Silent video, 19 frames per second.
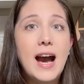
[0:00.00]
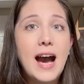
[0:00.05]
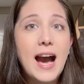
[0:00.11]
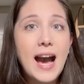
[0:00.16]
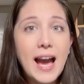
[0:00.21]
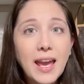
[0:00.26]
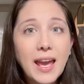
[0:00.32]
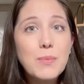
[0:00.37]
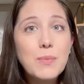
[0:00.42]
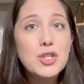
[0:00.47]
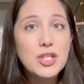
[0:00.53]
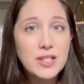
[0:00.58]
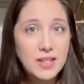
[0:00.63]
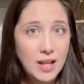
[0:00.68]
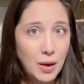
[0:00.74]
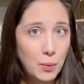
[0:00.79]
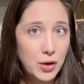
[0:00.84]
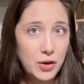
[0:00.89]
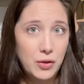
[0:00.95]
I am just
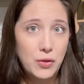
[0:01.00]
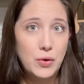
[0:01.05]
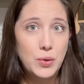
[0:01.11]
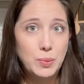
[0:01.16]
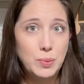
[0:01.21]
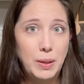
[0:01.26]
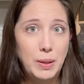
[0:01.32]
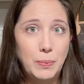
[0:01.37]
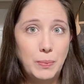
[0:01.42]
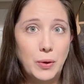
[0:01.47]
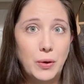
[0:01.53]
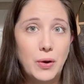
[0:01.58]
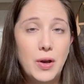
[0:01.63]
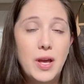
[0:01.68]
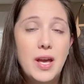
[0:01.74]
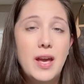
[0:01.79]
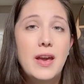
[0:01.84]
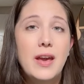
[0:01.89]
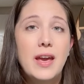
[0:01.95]
not one of those people.
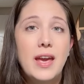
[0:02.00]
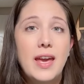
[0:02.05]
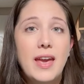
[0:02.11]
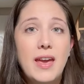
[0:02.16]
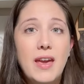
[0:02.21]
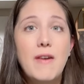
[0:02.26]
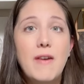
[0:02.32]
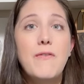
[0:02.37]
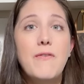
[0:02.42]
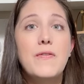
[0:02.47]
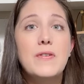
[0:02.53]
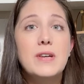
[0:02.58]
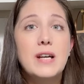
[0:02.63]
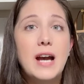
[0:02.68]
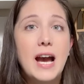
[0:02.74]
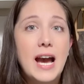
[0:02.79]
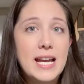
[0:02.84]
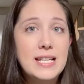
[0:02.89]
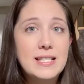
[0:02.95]
If
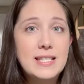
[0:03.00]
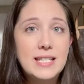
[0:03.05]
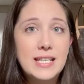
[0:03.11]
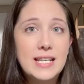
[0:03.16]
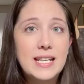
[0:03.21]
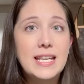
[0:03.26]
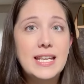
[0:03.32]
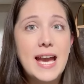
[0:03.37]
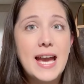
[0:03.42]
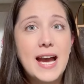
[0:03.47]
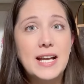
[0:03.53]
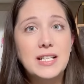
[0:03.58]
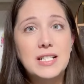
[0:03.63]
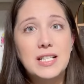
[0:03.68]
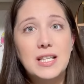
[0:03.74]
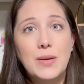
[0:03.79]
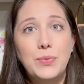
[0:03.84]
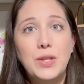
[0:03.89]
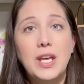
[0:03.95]
I didn't catch
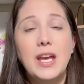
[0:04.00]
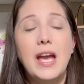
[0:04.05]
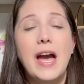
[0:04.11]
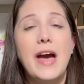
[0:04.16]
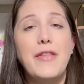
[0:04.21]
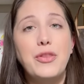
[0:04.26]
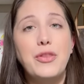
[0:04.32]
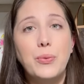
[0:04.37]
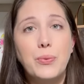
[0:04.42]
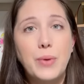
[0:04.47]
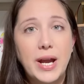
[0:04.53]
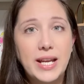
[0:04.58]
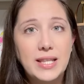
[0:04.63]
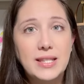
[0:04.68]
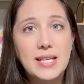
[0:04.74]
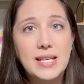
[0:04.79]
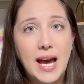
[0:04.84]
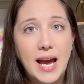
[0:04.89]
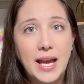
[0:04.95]
something at the
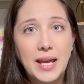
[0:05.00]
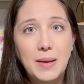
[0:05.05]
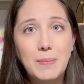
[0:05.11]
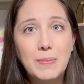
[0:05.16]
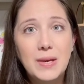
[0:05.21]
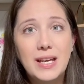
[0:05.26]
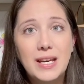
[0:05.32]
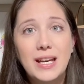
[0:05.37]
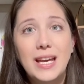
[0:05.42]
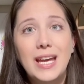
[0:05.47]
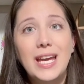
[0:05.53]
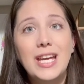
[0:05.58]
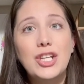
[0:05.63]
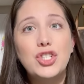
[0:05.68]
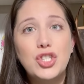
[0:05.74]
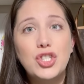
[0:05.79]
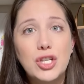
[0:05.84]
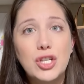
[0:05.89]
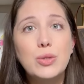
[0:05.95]
right time,
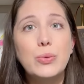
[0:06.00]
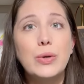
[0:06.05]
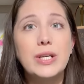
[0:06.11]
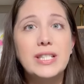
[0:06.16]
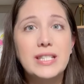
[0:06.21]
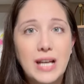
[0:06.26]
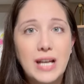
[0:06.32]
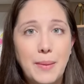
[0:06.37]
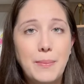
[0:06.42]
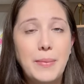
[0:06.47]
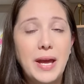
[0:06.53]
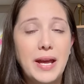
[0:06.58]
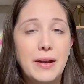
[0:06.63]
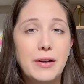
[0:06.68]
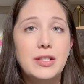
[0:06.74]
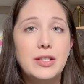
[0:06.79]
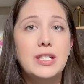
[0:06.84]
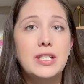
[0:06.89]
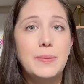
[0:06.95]
it just was not
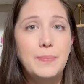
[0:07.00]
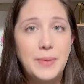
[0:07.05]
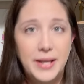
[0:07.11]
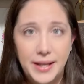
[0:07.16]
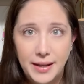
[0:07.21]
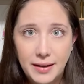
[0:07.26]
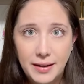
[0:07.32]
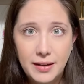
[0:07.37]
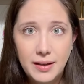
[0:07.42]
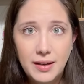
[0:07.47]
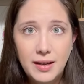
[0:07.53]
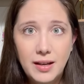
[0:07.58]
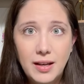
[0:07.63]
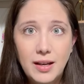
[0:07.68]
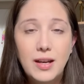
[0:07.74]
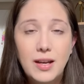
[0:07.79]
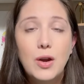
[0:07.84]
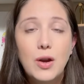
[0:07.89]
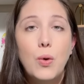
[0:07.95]
meant to be.
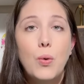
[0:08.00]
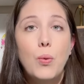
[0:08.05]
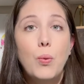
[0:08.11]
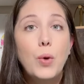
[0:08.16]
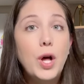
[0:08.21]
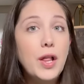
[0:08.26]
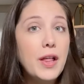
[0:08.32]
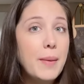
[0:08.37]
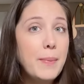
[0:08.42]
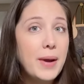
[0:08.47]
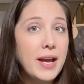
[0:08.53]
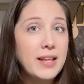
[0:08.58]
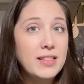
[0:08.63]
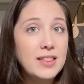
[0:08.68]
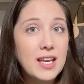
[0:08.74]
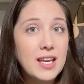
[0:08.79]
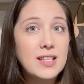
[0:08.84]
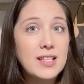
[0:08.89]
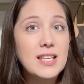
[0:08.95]
Will I buy
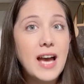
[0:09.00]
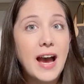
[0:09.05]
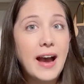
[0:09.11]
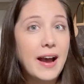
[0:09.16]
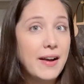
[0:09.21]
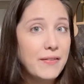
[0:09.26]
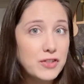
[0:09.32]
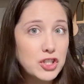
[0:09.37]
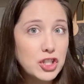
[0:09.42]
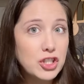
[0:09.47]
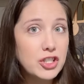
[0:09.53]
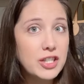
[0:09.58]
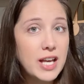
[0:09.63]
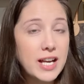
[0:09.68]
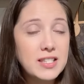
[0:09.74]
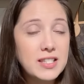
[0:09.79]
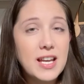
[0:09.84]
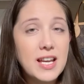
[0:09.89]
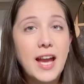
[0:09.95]
things after
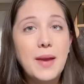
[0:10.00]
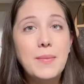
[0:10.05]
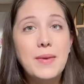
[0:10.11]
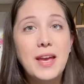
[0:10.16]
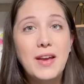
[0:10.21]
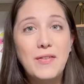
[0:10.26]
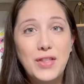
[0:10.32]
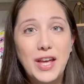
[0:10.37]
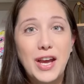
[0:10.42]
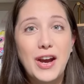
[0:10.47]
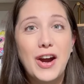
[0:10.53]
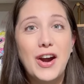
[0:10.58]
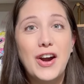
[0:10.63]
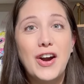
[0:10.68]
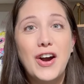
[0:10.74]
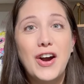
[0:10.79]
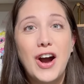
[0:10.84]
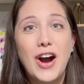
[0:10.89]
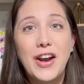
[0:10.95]
that time if they
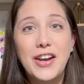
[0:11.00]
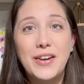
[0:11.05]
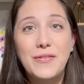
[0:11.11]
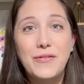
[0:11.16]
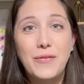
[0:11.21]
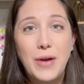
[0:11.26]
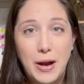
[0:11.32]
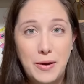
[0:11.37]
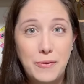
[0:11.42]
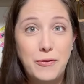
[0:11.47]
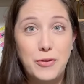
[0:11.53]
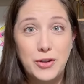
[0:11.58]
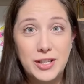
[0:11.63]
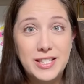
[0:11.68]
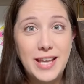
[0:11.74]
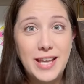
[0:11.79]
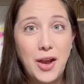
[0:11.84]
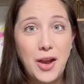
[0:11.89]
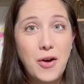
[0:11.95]
are on for
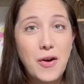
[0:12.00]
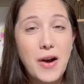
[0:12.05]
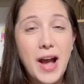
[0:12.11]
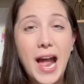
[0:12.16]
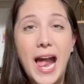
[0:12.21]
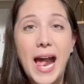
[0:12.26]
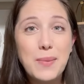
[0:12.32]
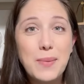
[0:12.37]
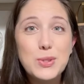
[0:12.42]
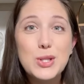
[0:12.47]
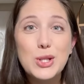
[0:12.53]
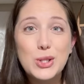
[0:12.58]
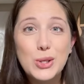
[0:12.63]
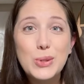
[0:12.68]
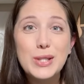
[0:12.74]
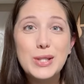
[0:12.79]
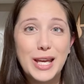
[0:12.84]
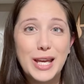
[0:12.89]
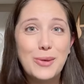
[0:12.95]
sale?
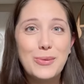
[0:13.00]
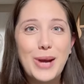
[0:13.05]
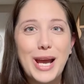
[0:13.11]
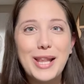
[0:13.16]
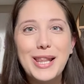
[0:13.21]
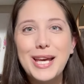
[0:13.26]
Absolutely, right?